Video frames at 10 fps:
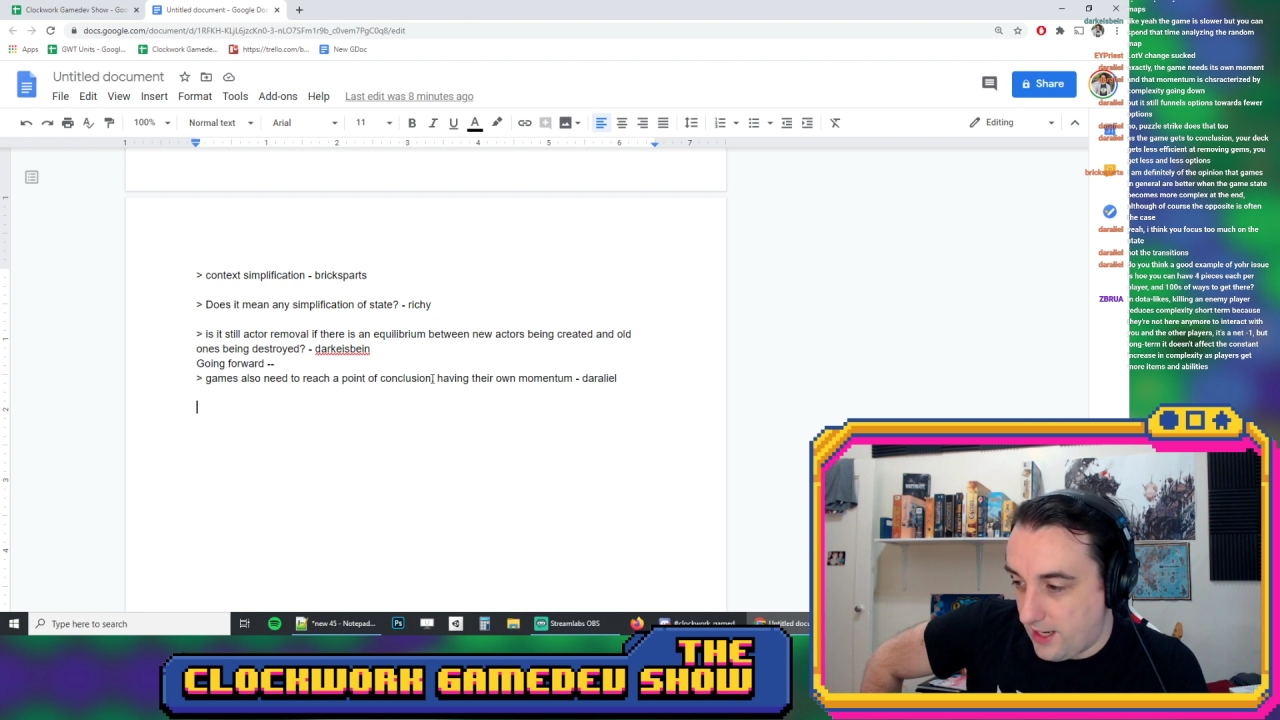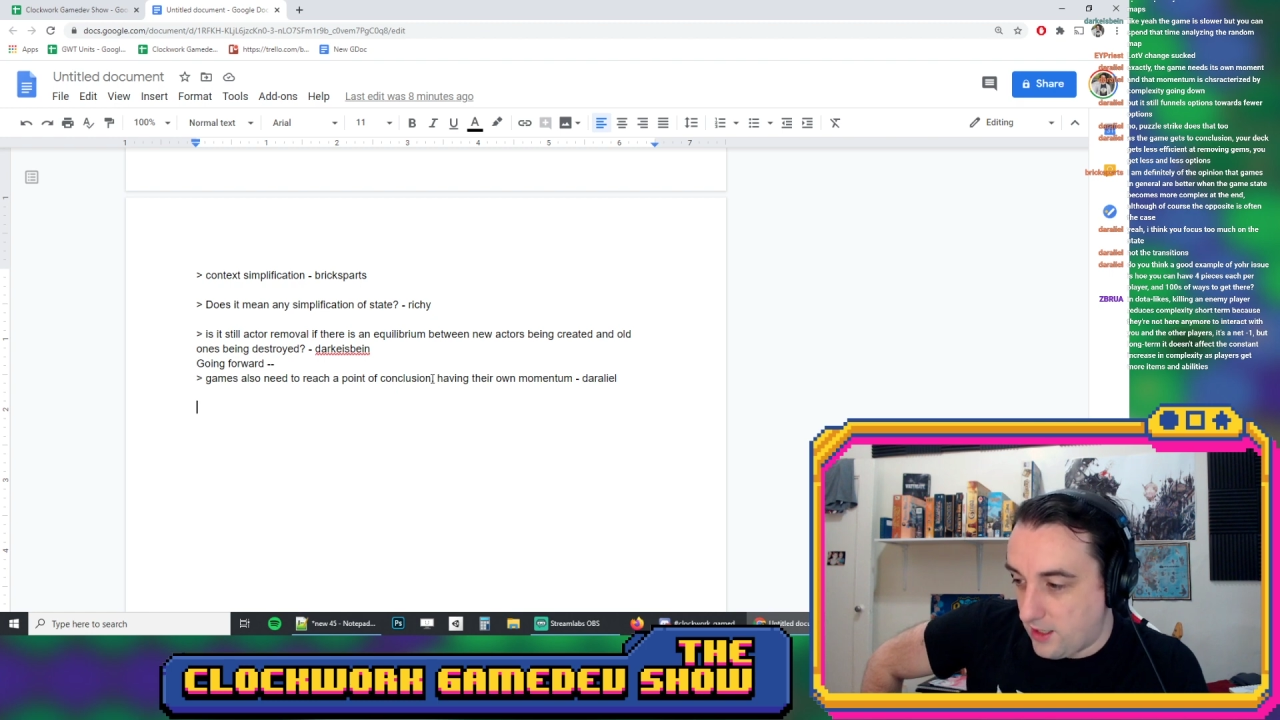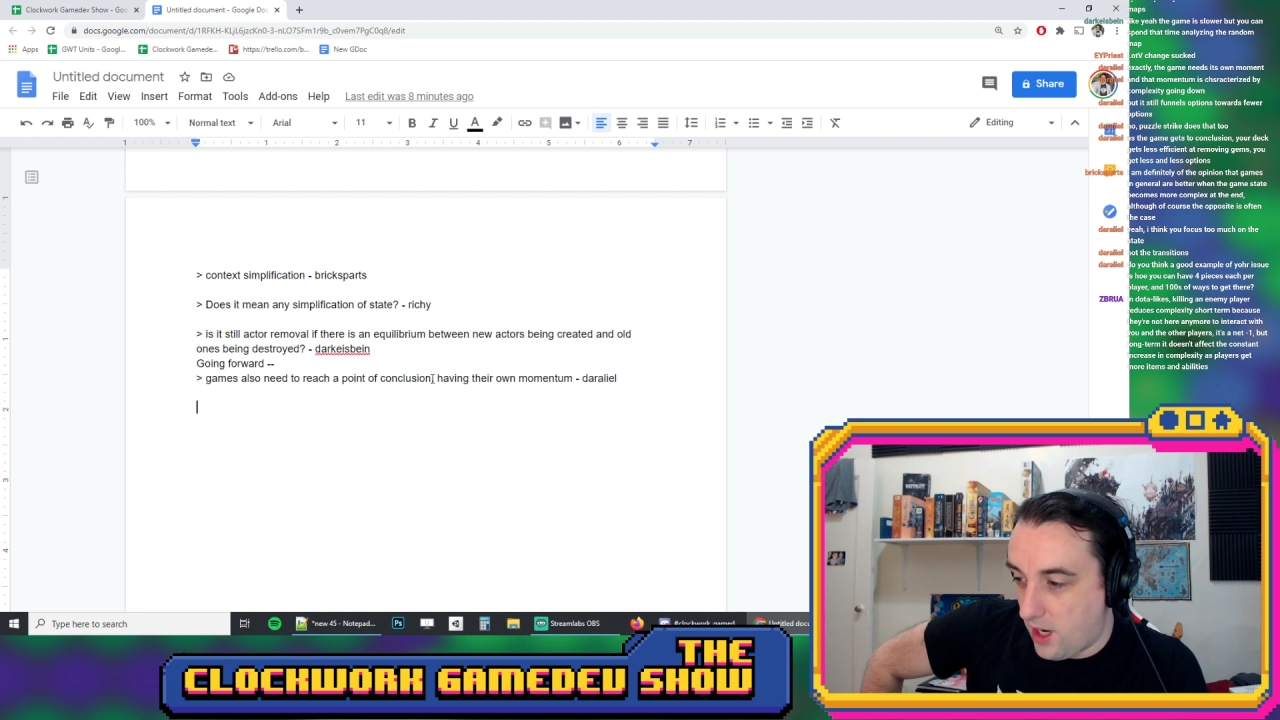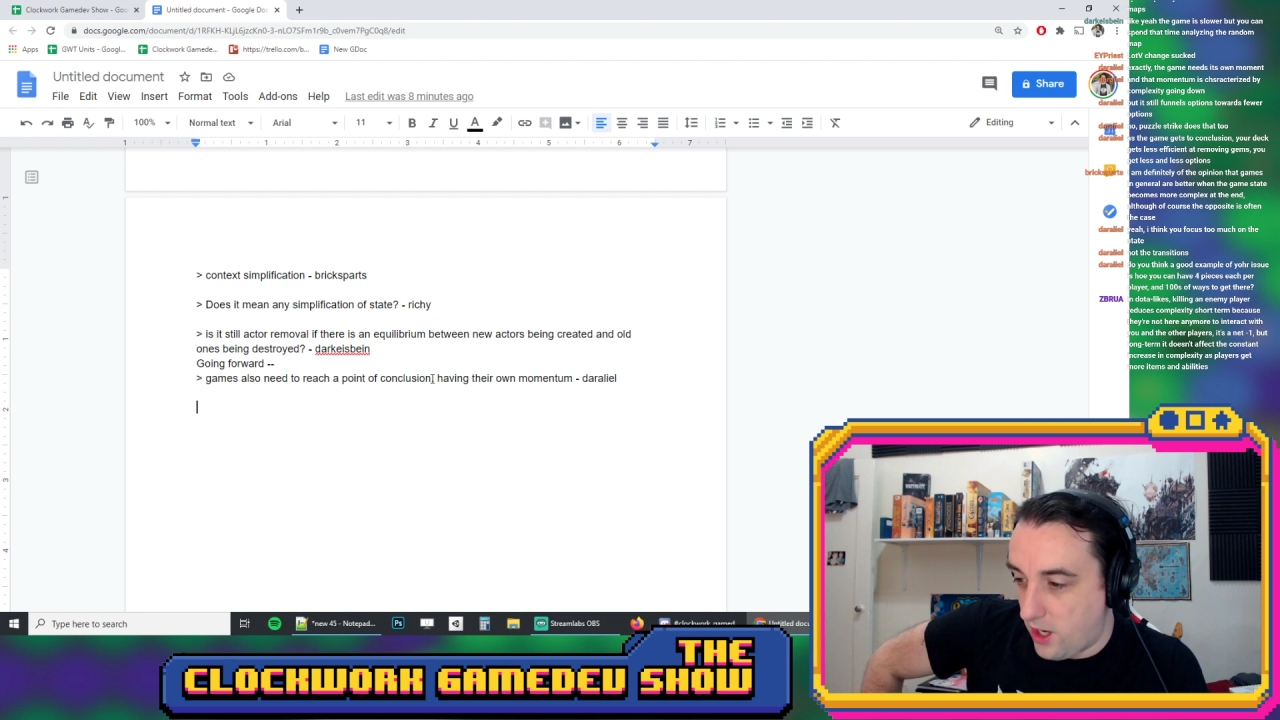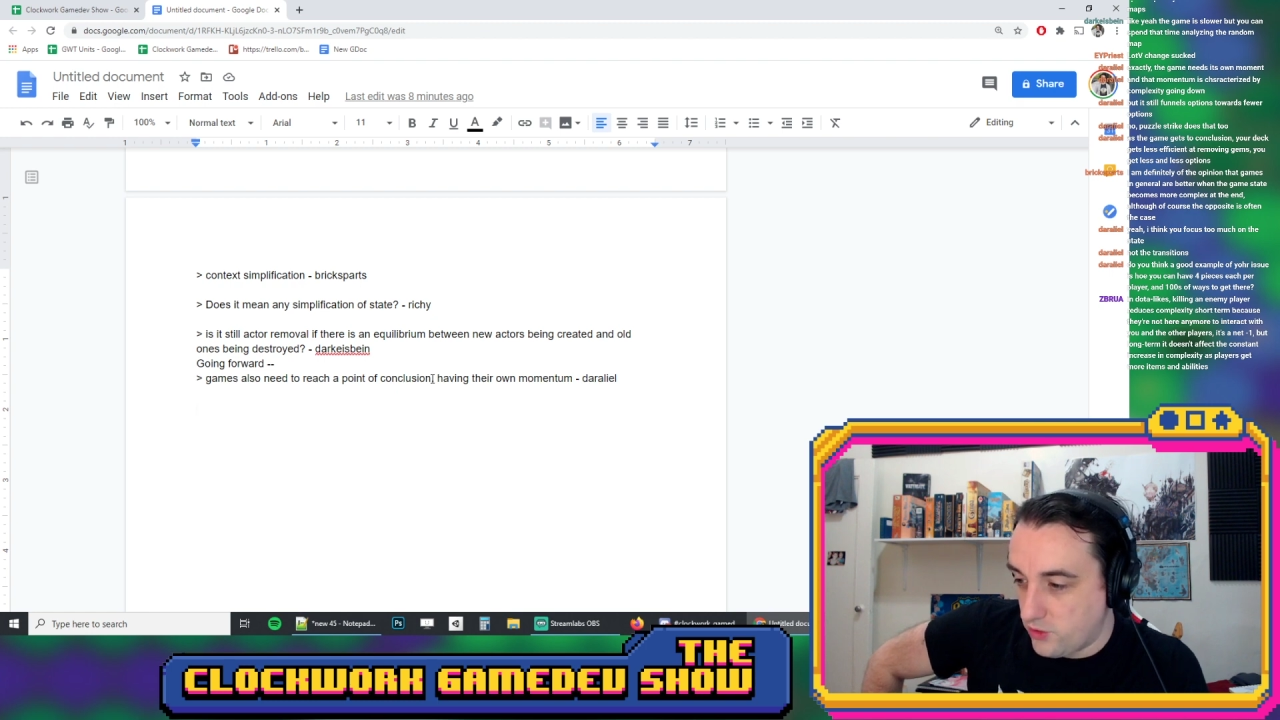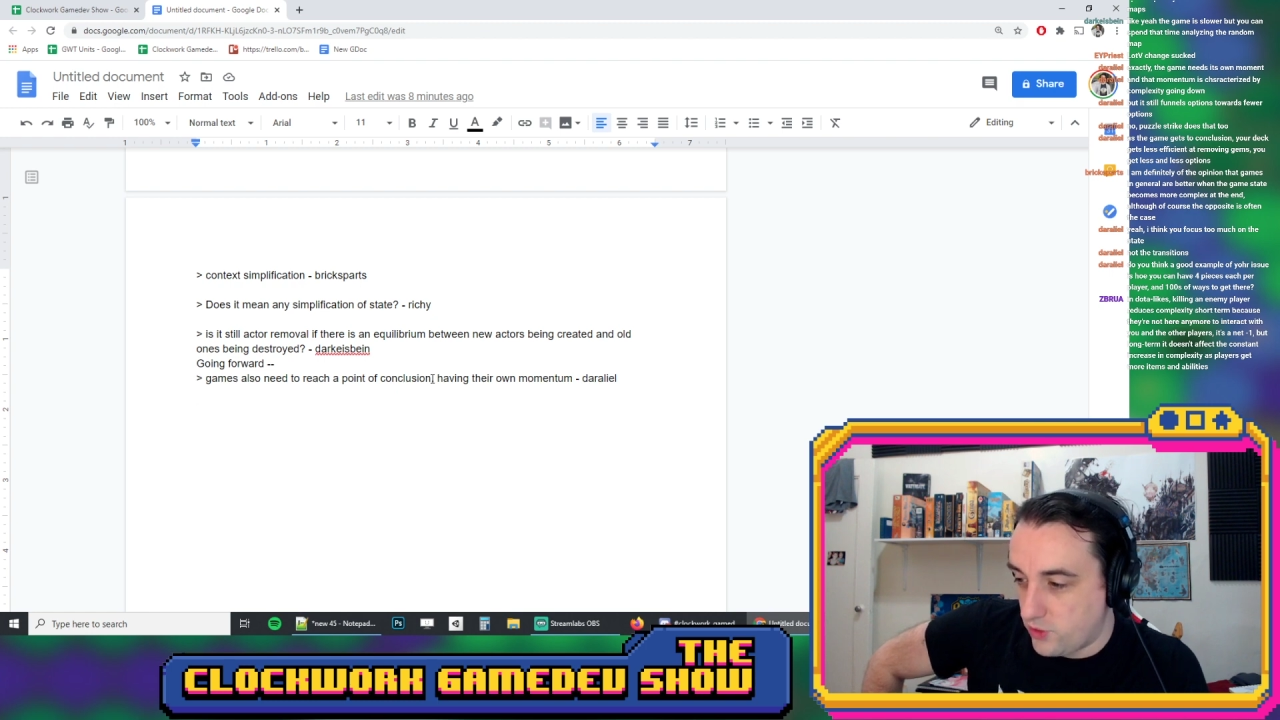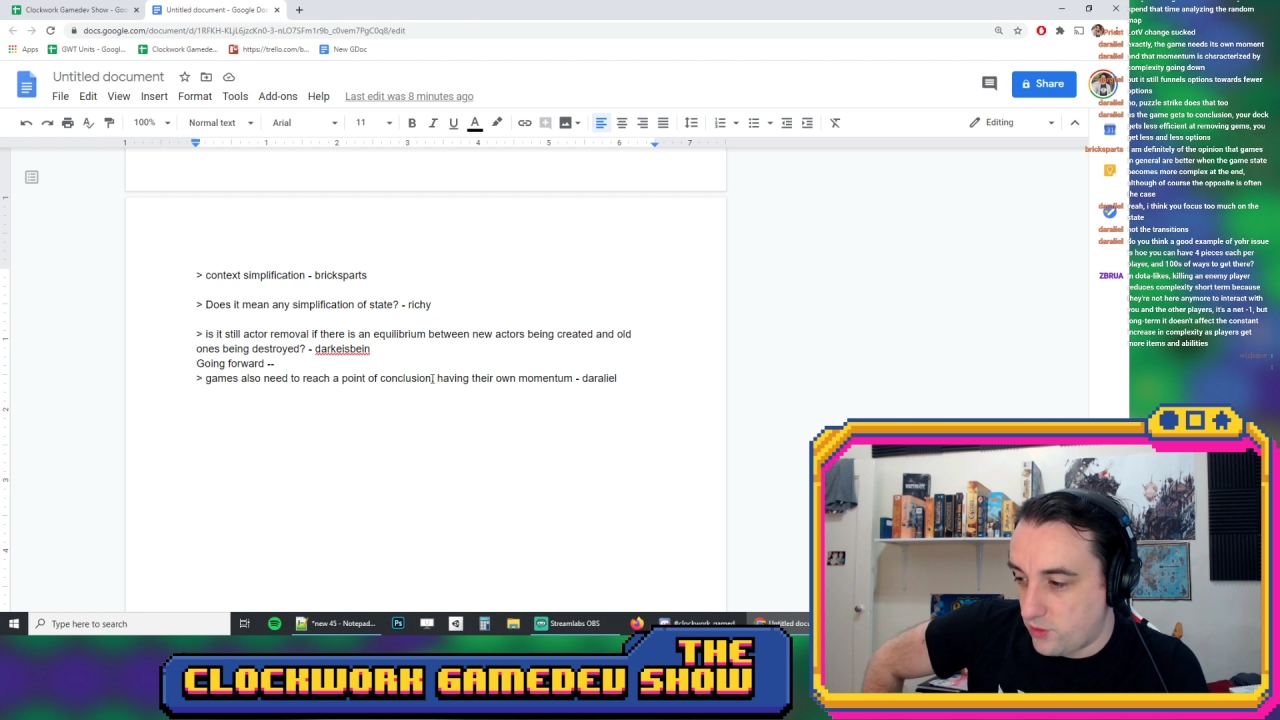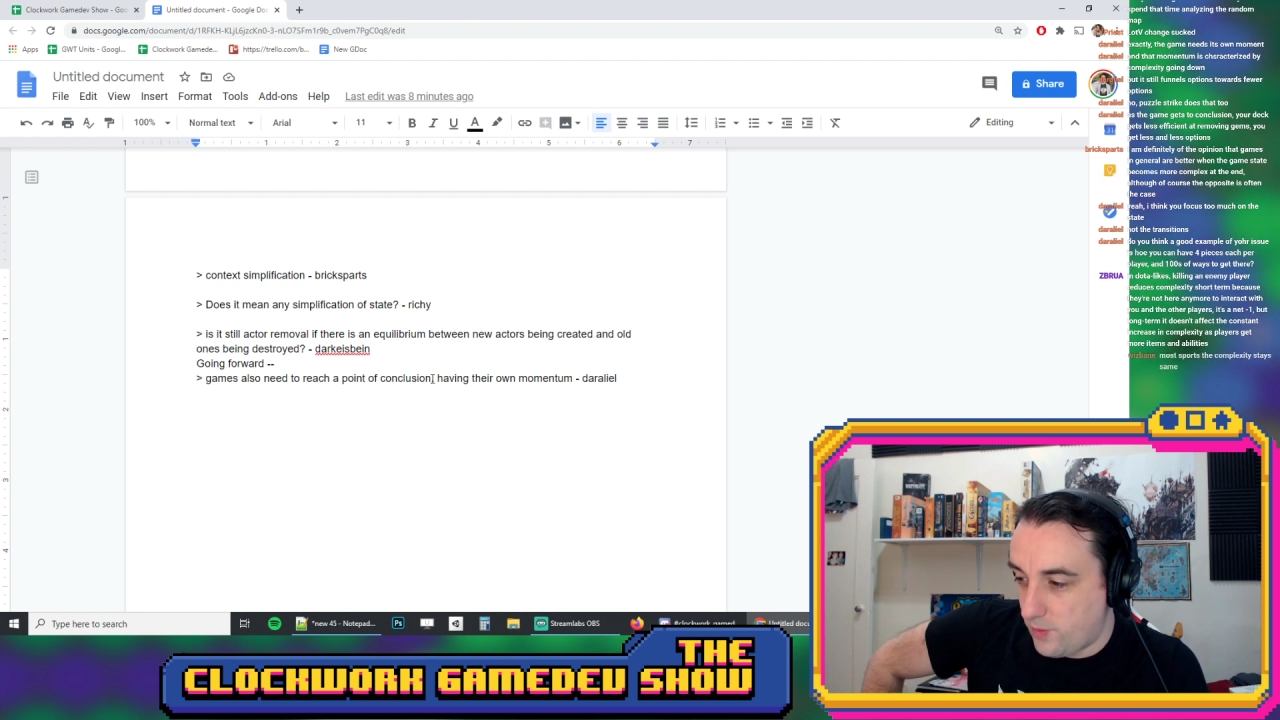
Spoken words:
and 100